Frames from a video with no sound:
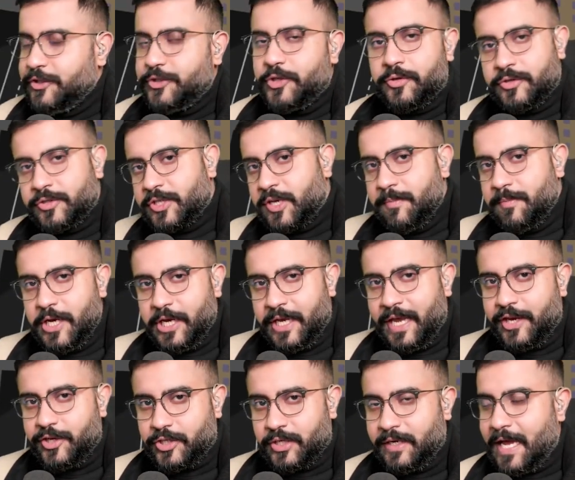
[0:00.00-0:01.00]
So there's
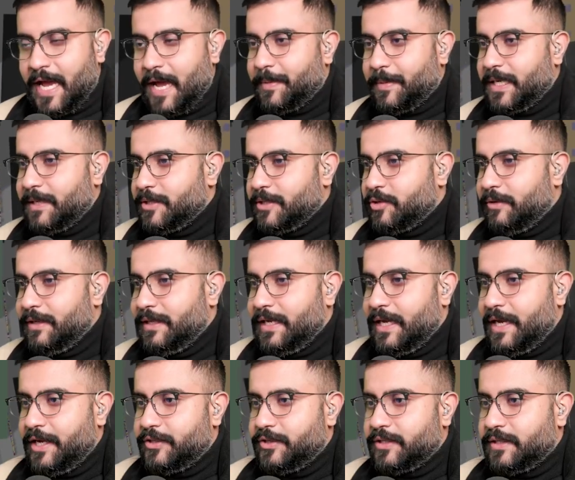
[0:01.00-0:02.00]
communication happening between
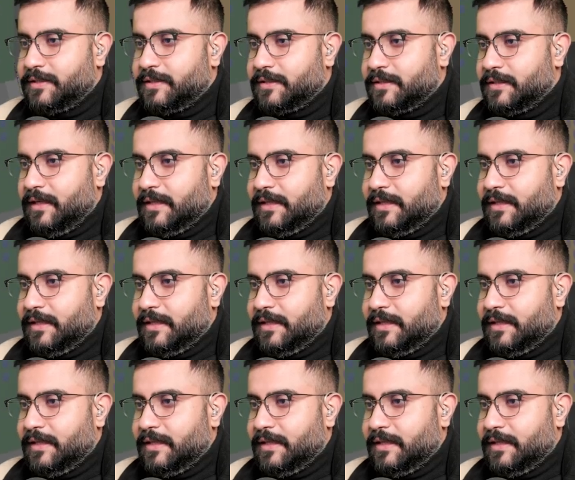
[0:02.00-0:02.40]
the agents.